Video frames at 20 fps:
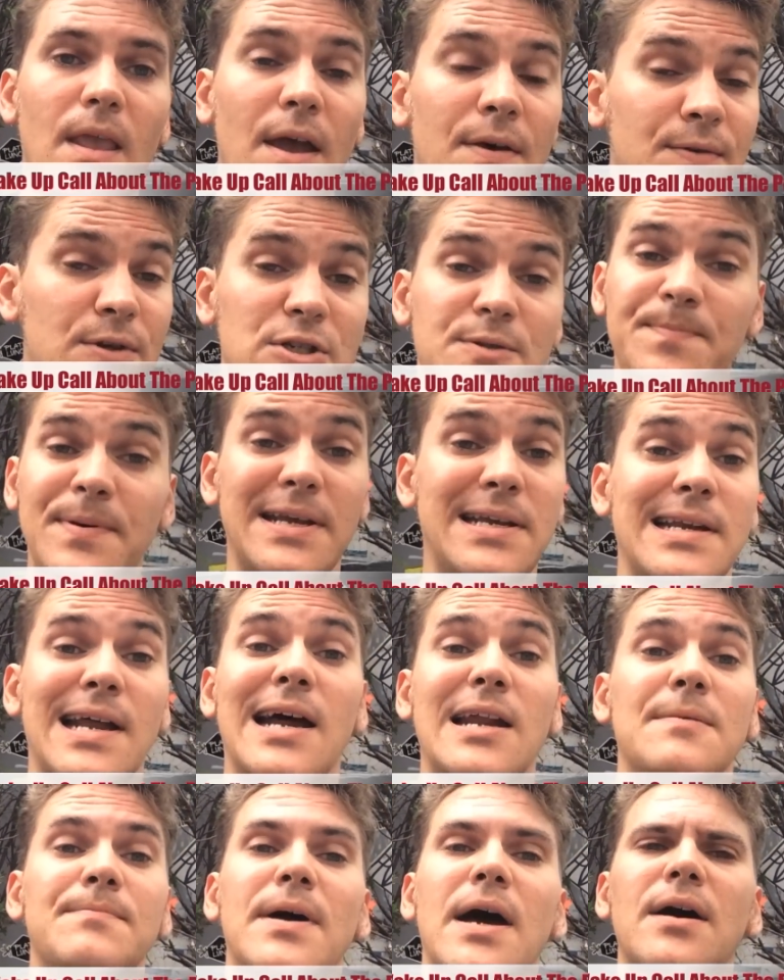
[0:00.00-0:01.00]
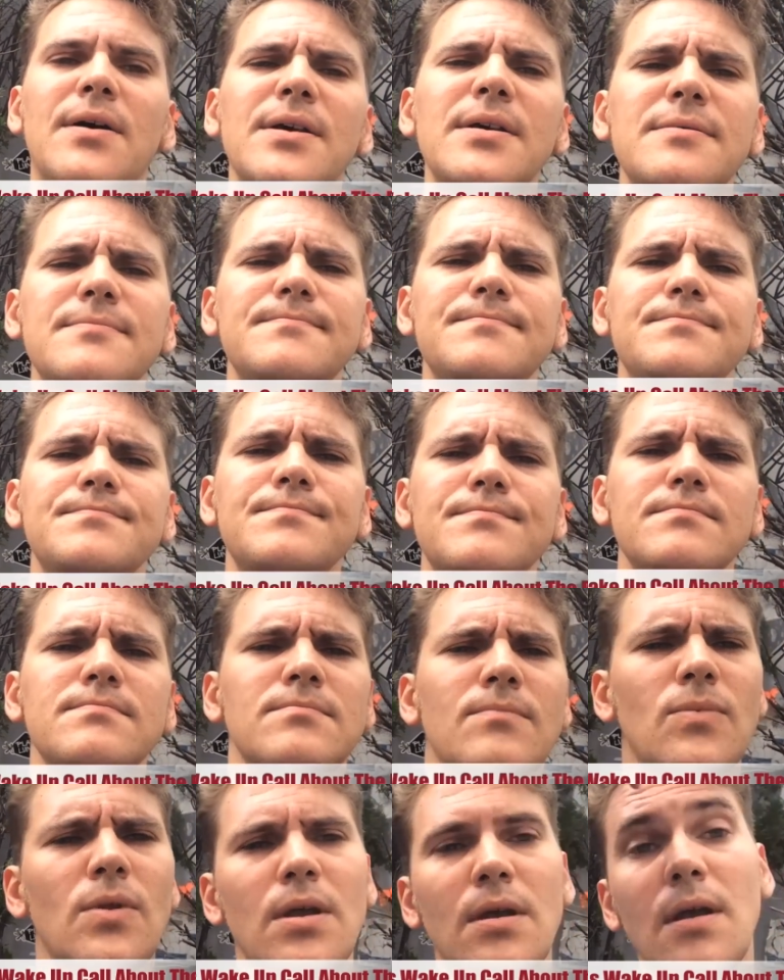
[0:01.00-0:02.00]
and they're speaking out about it.
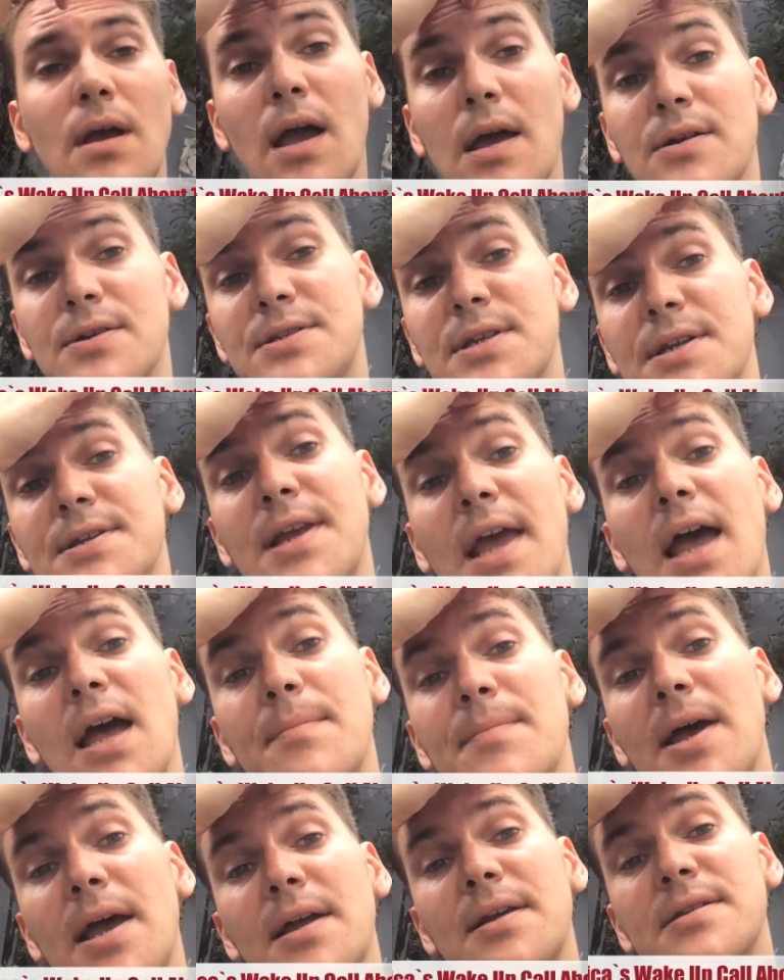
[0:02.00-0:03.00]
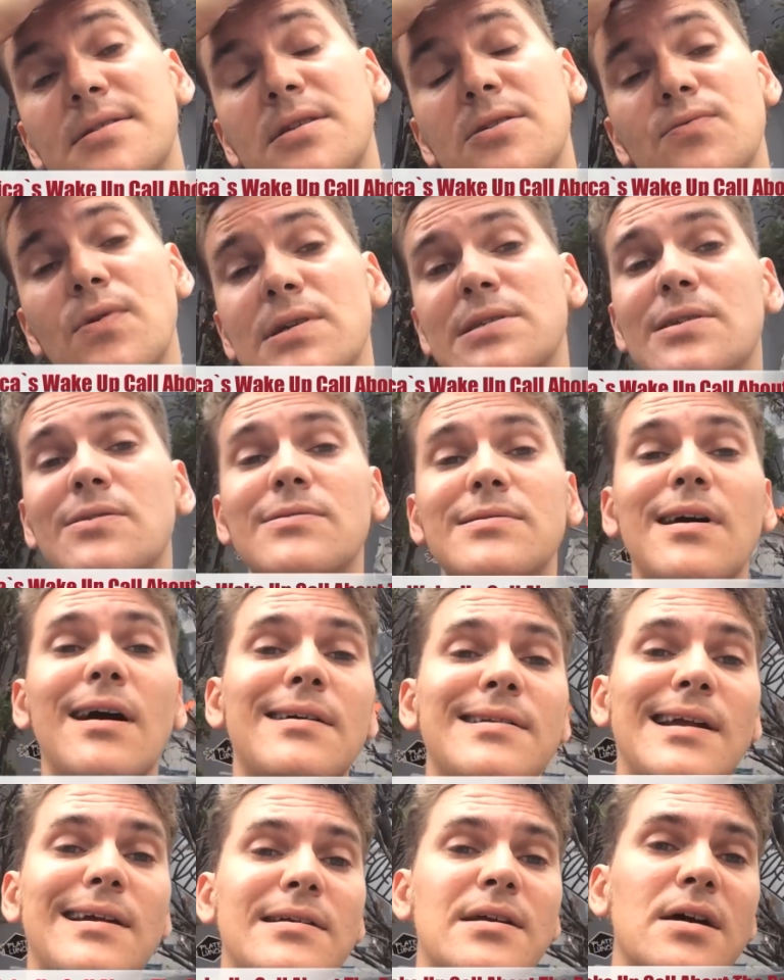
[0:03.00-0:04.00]
And they're saying, yeah, man, this is what's going
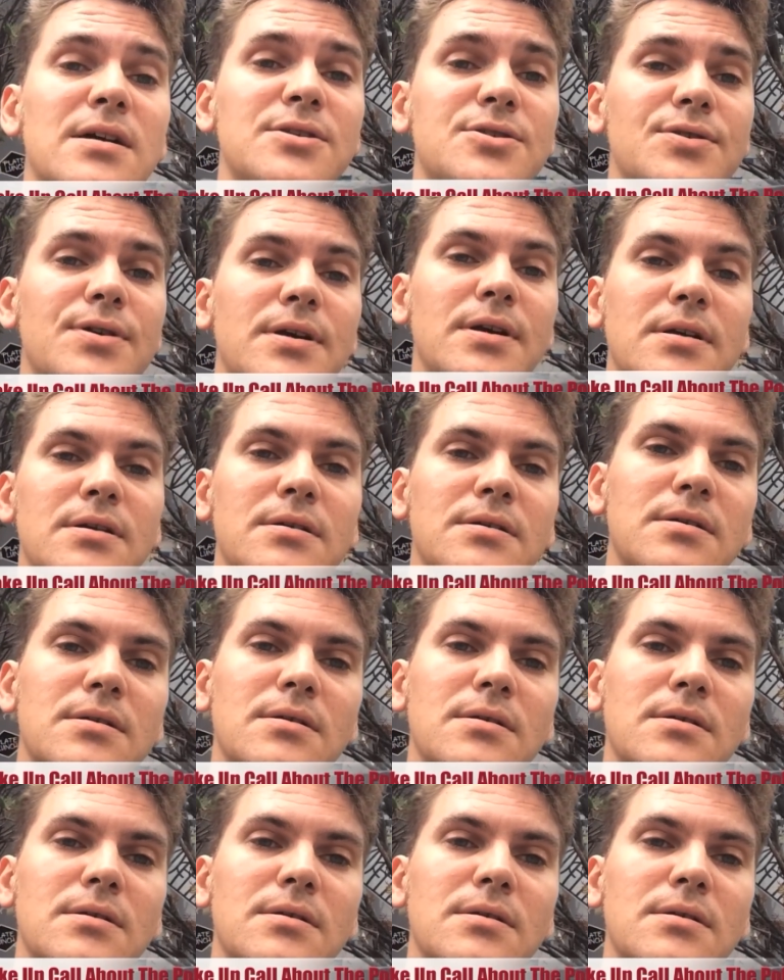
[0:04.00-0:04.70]
on in our country.